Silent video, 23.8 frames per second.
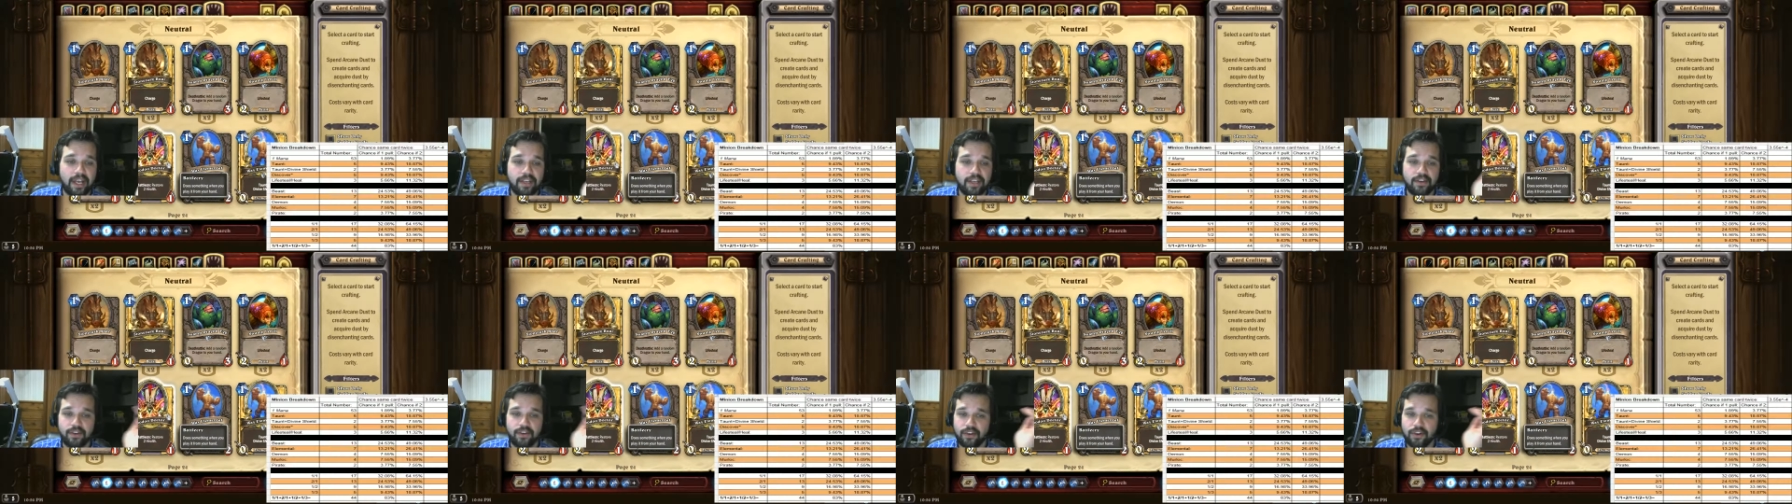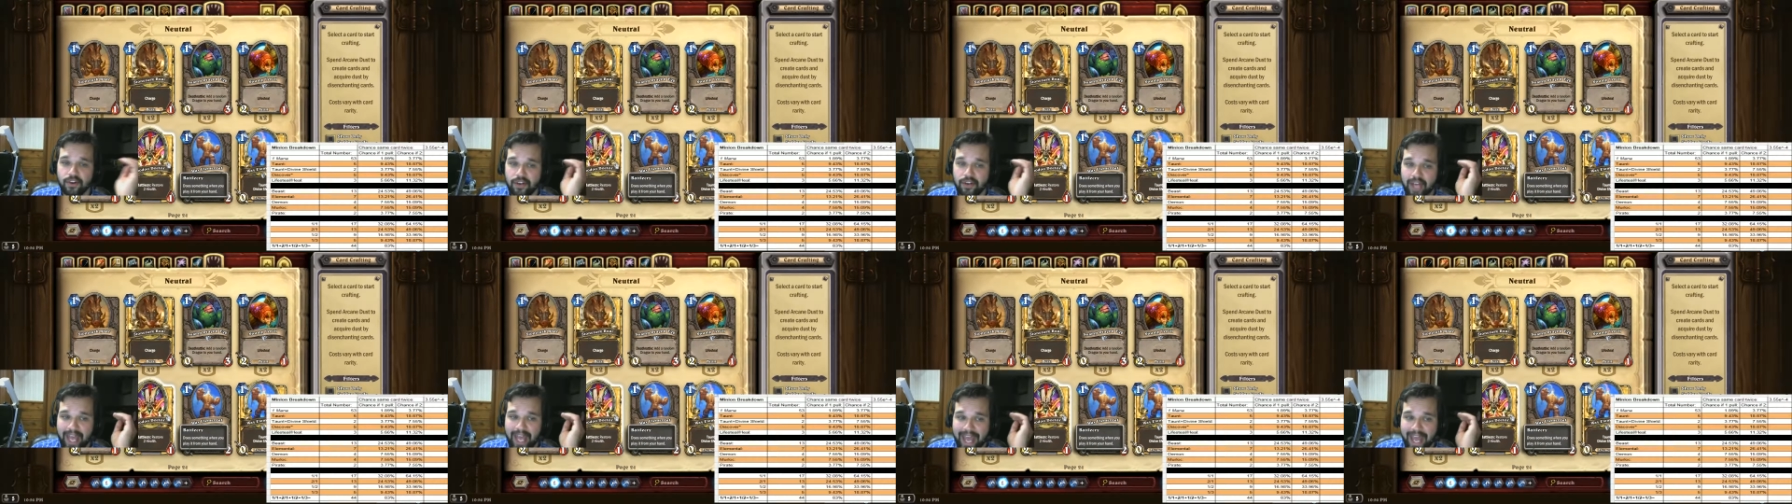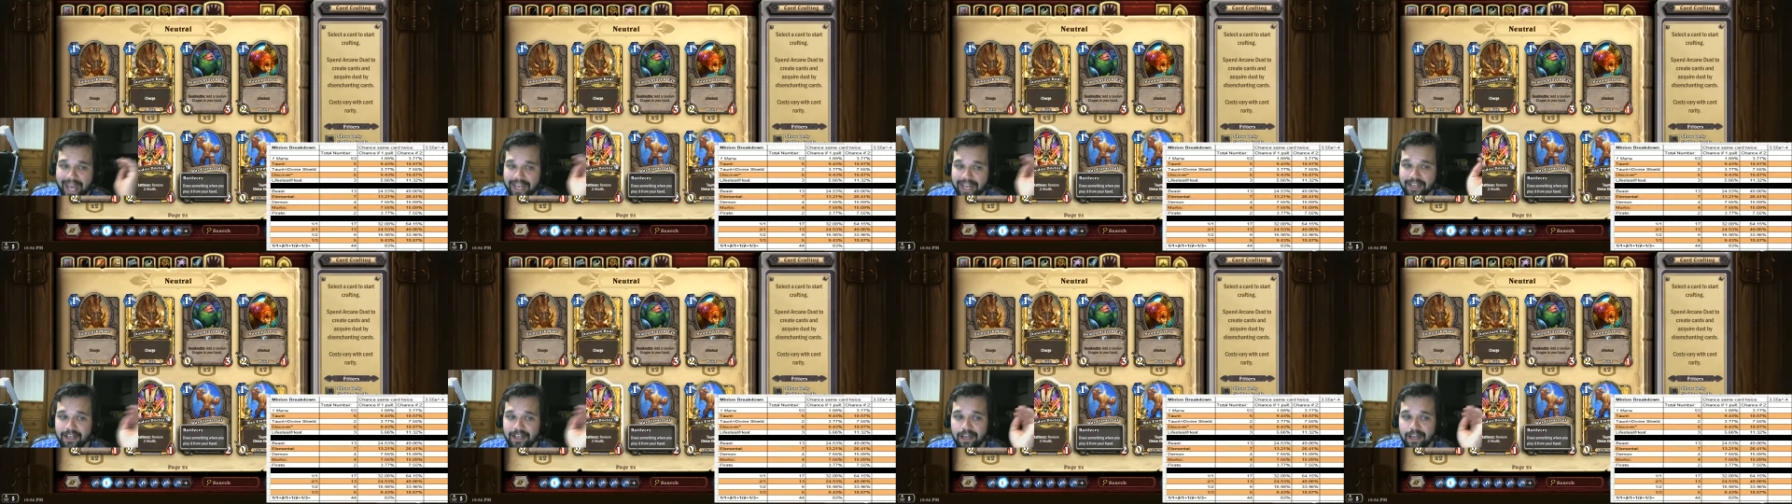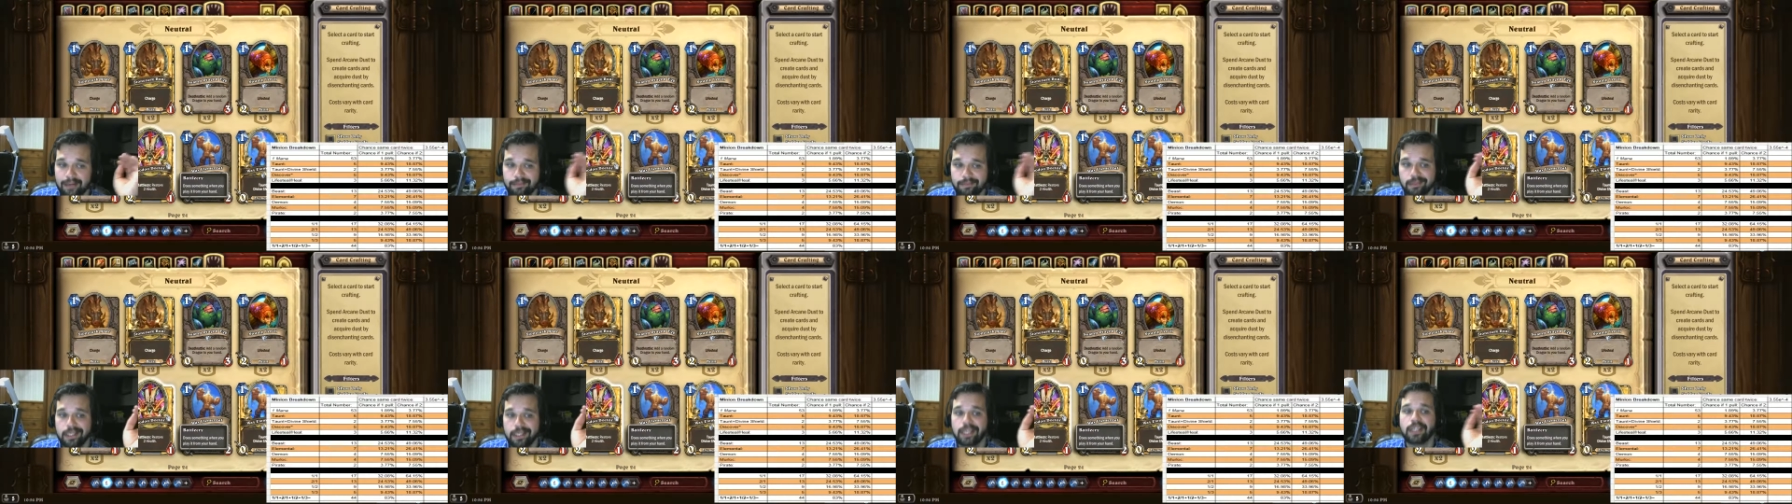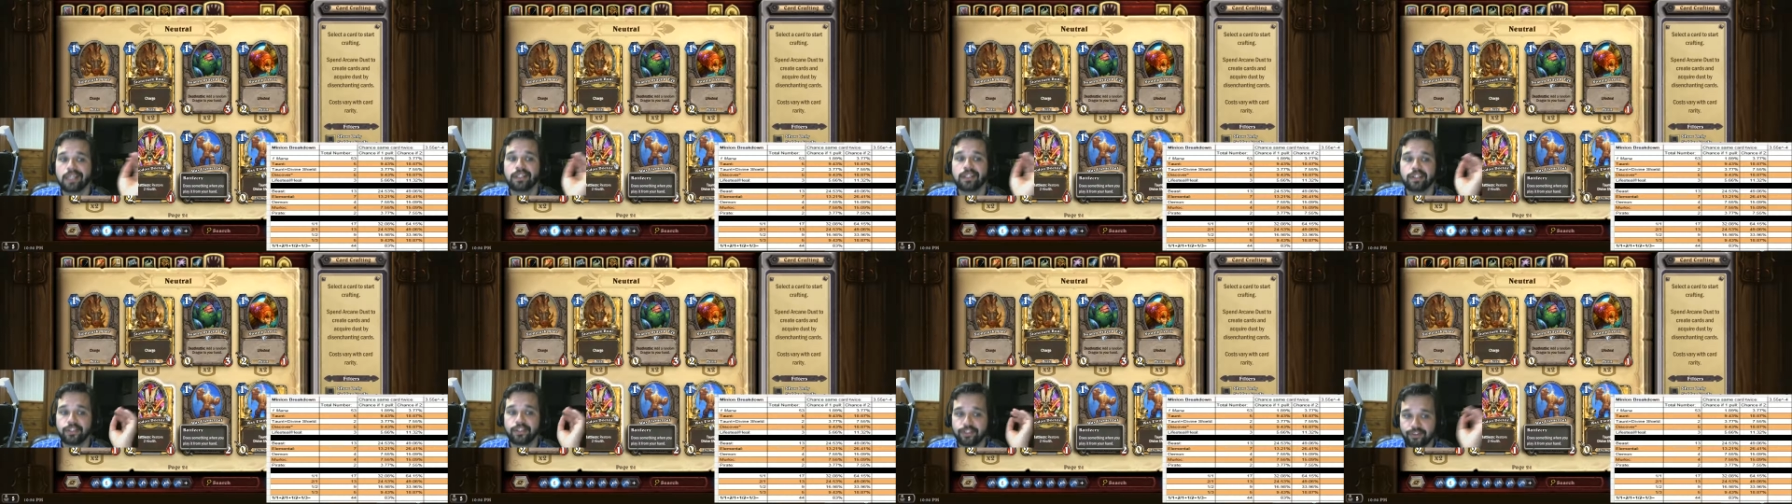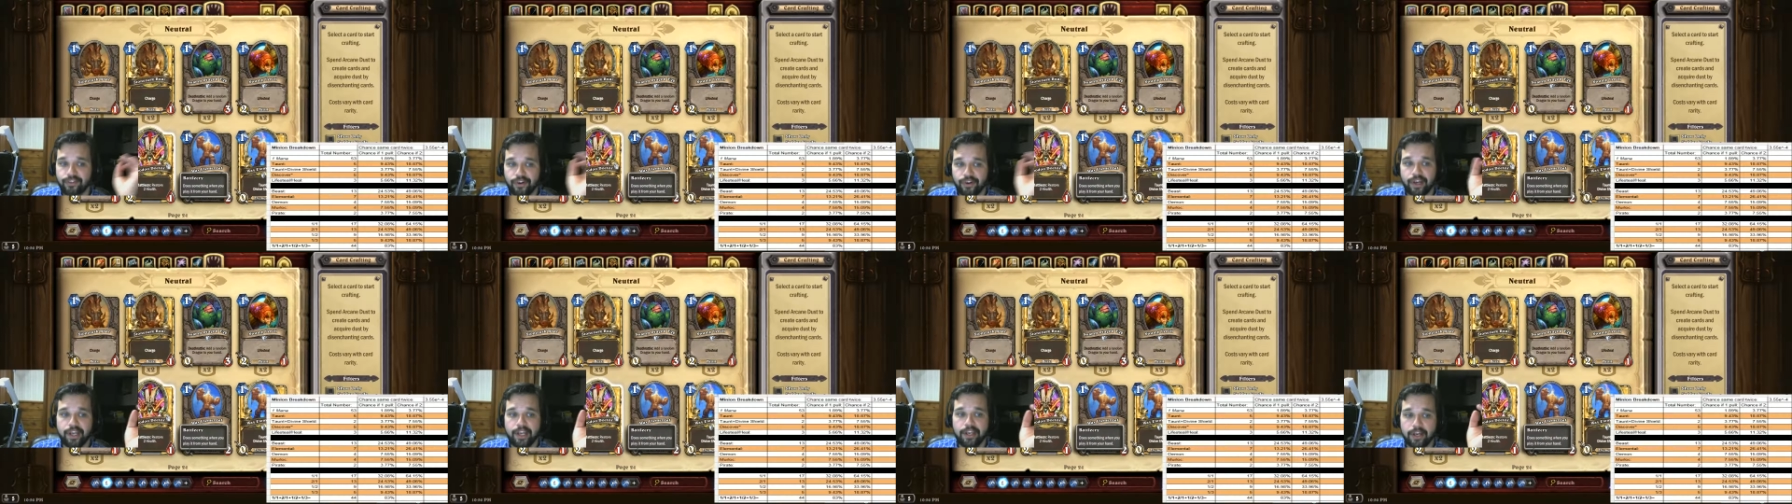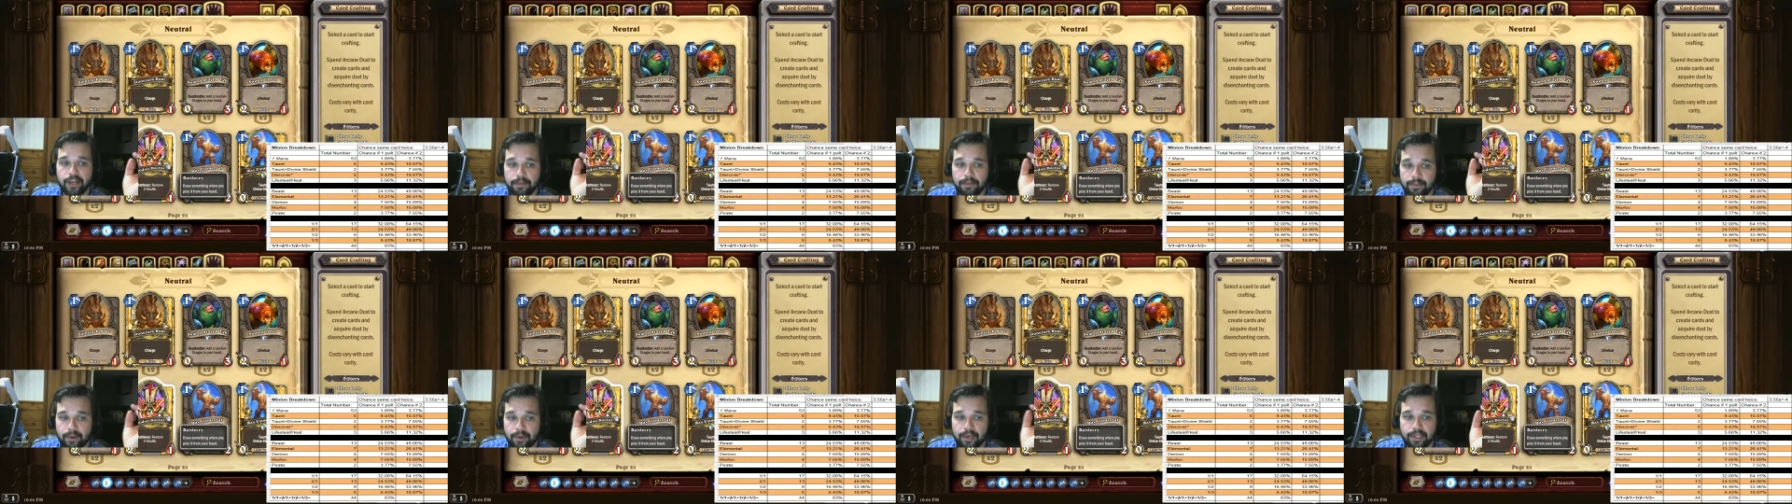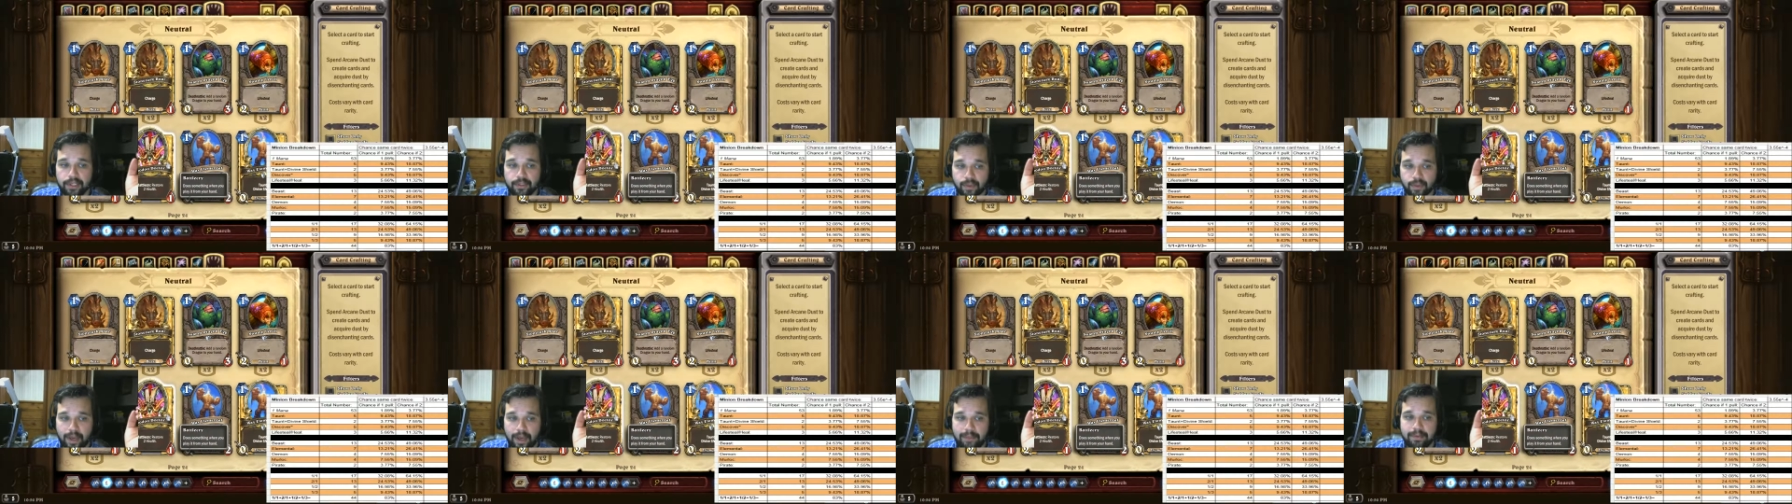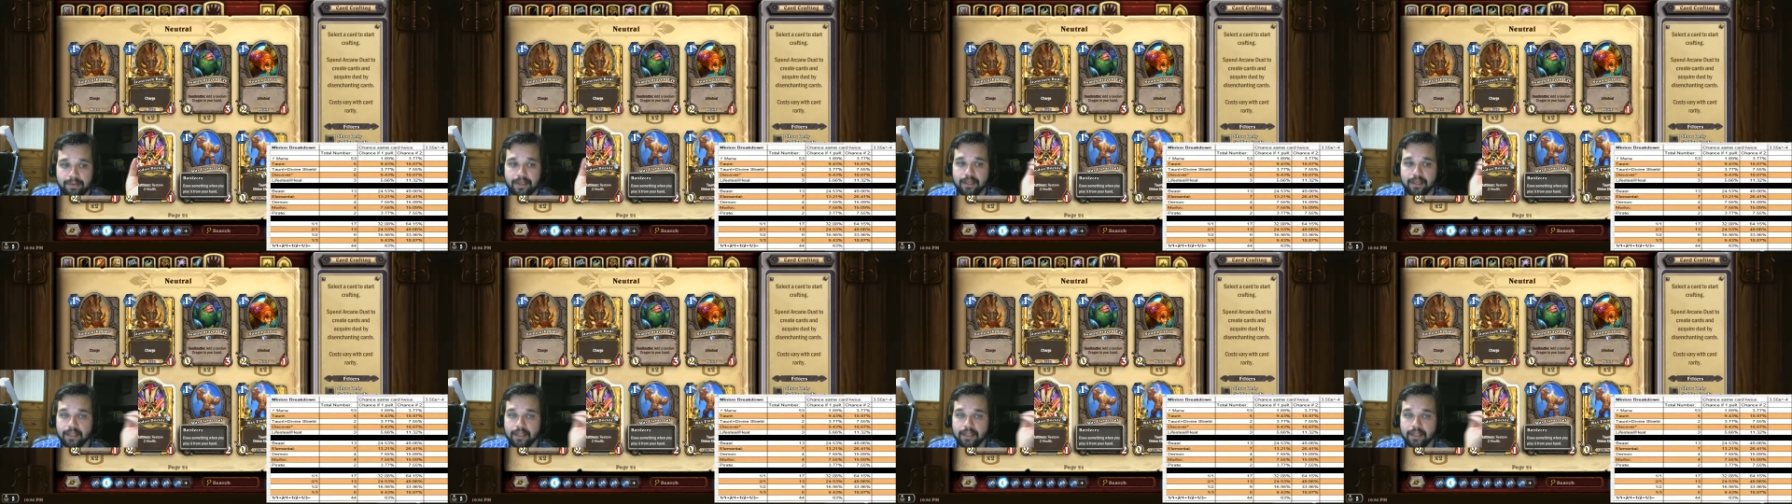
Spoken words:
You could end up destroying your opponent's weapon